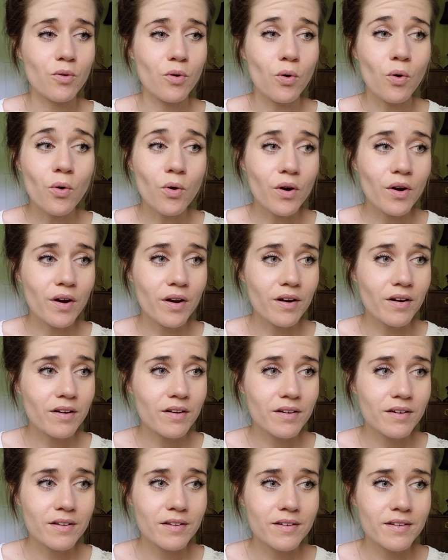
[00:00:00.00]
Or
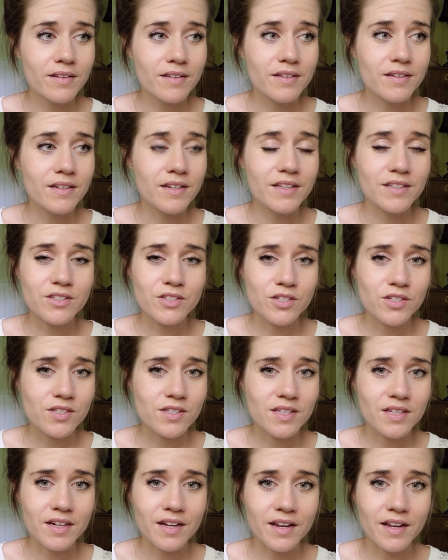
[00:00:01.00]
it's
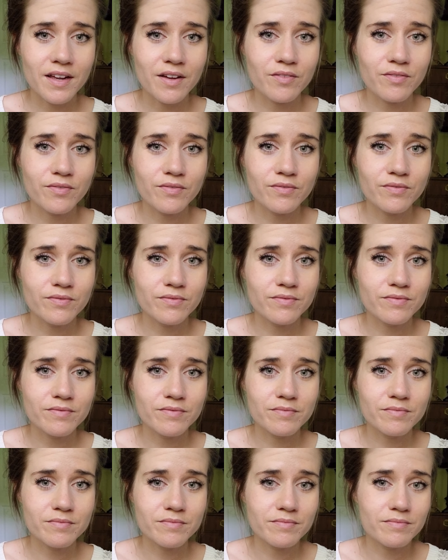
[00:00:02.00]
just that I have
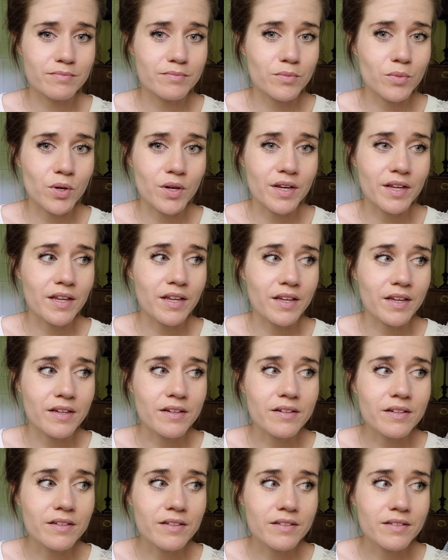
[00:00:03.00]
more to
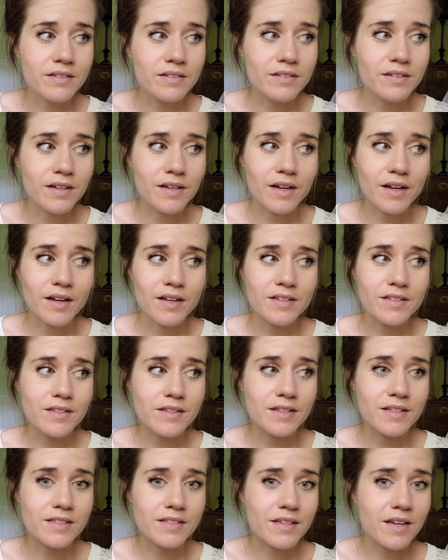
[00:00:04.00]
heal
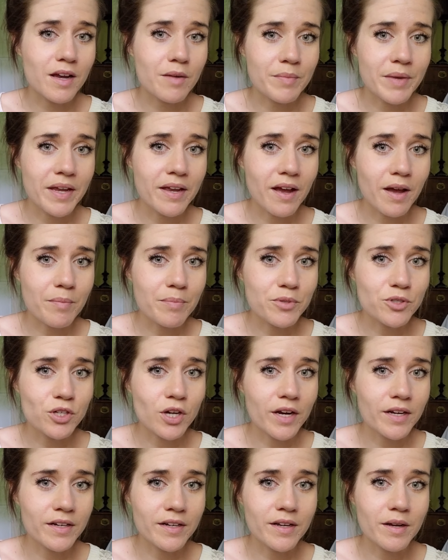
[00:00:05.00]
that's coming up,
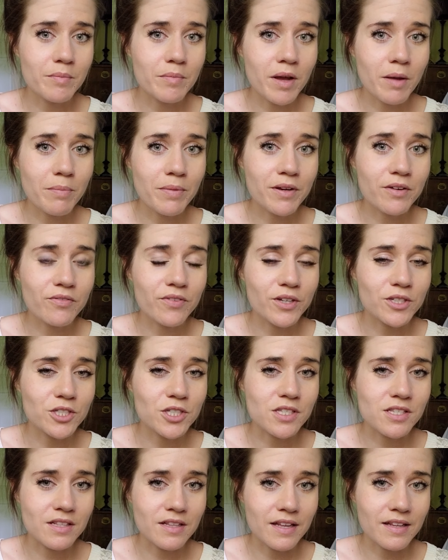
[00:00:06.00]
trying to come up, and if I
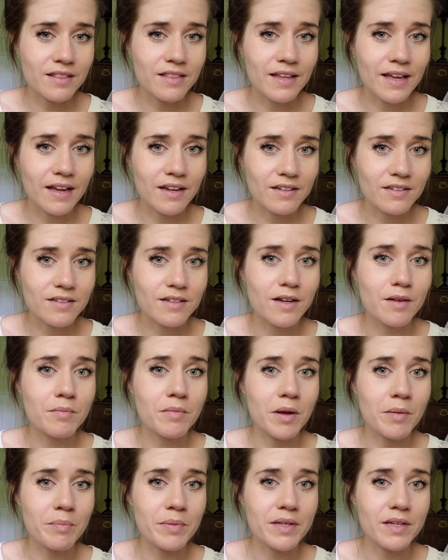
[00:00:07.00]
just let that come
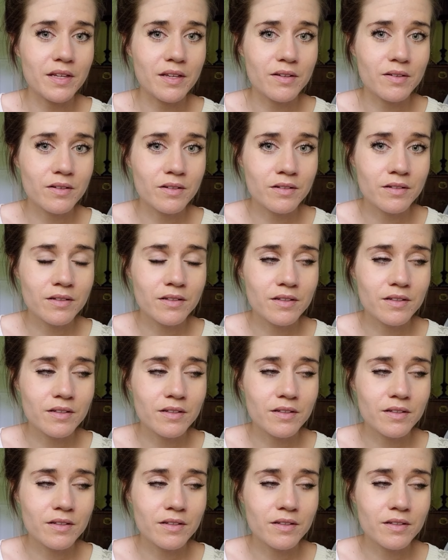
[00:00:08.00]
up and heal,